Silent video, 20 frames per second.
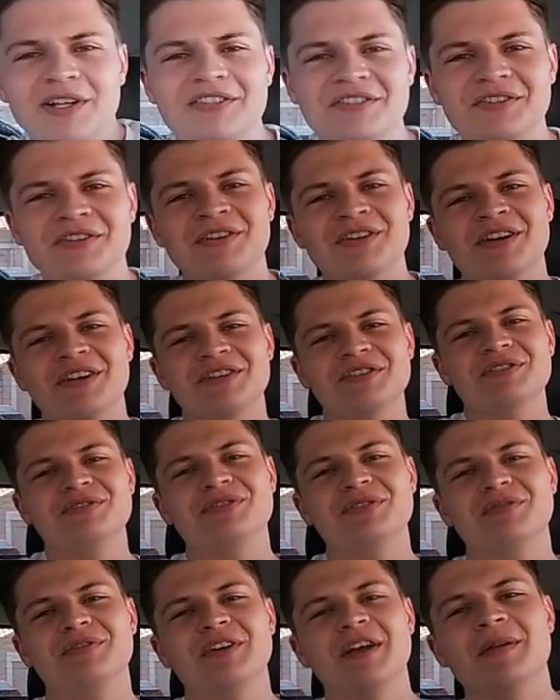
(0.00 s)
What's going on
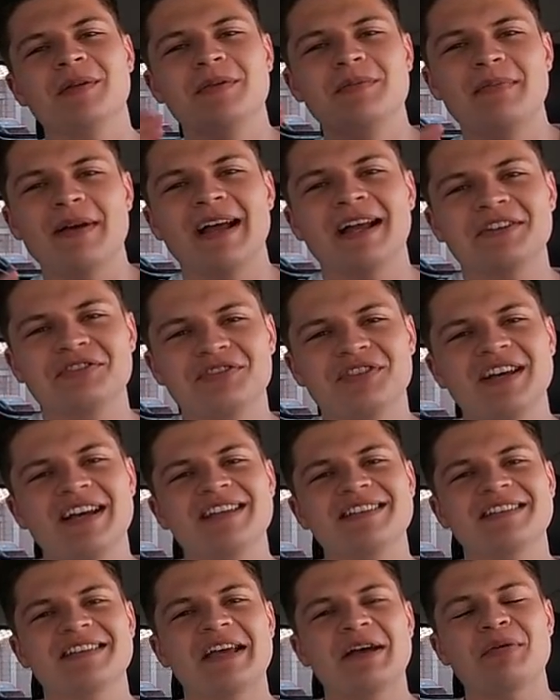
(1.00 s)
YouTube family? Back at you
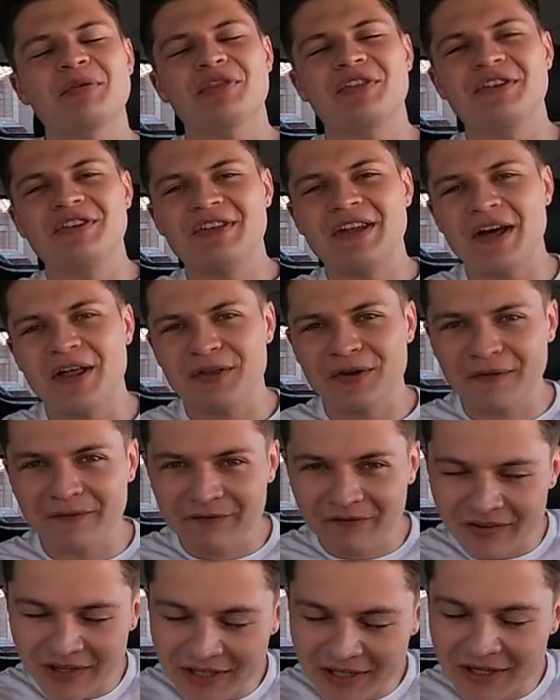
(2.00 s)
guys again with another
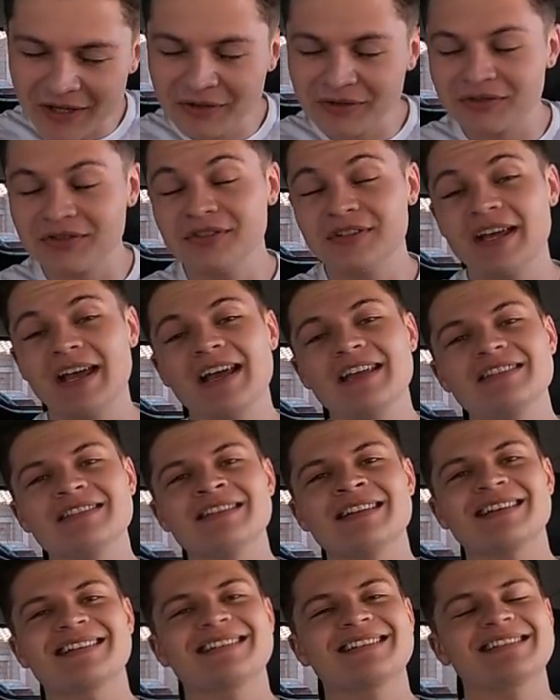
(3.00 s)
video. Today's
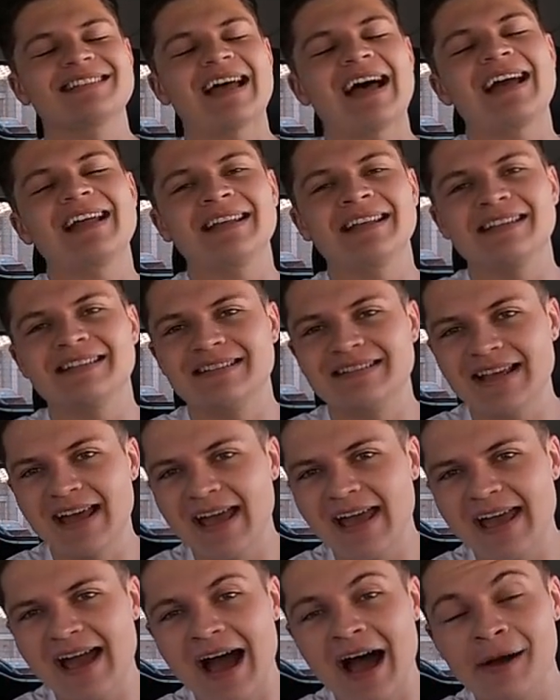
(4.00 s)
an exciting
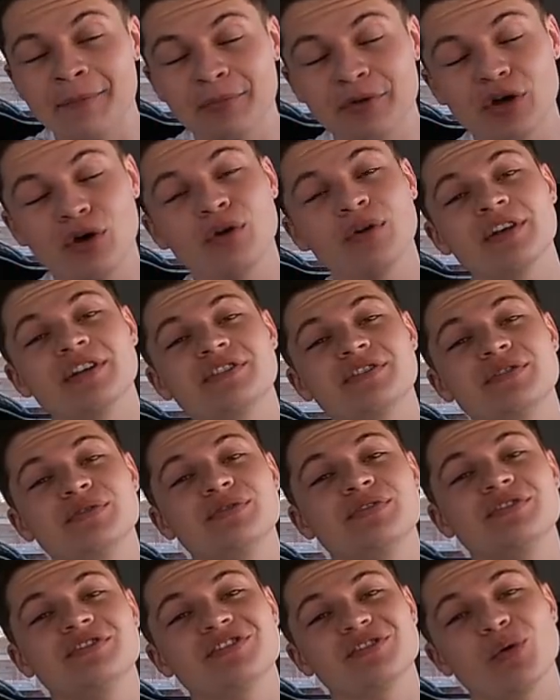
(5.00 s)
day. I'm going
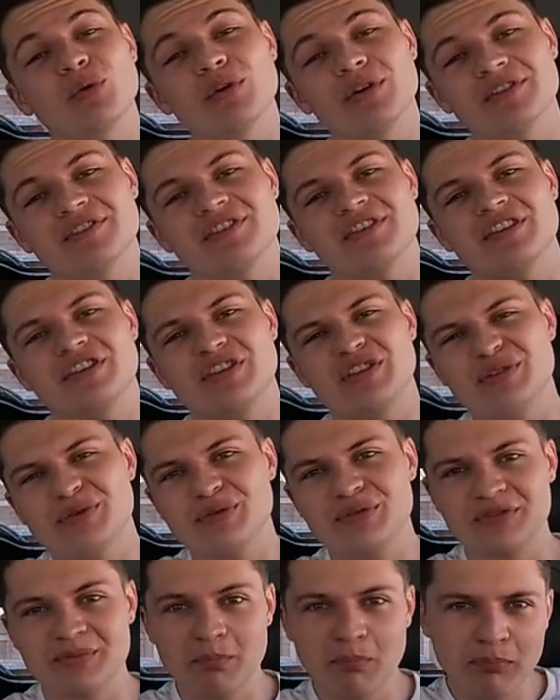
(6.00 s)
to source
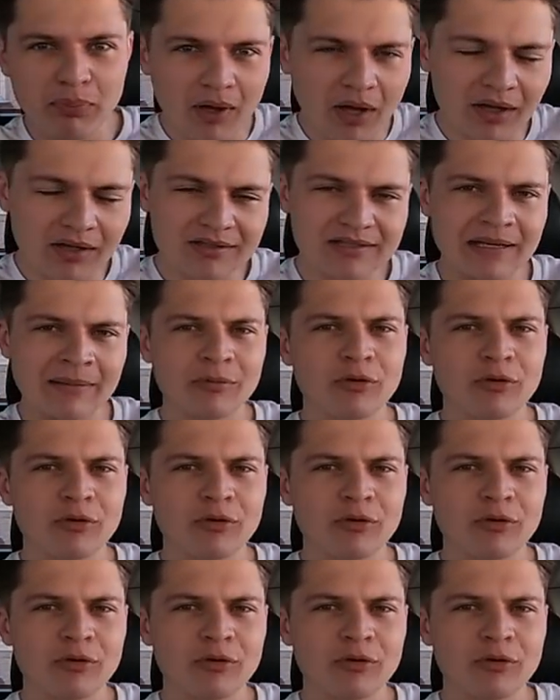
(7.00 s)
used books.